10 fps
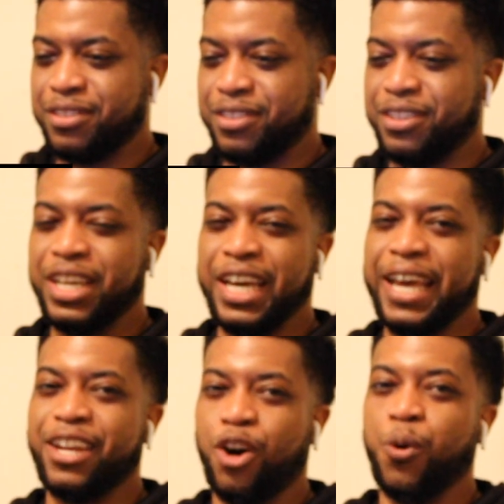You
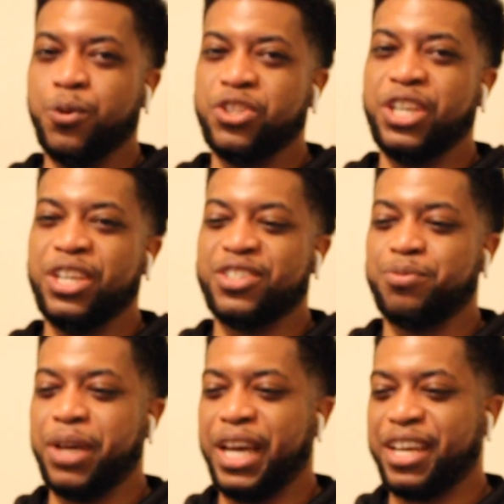got the OGs
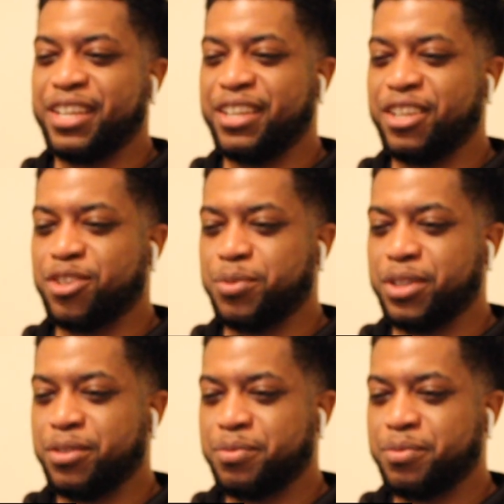back in this one.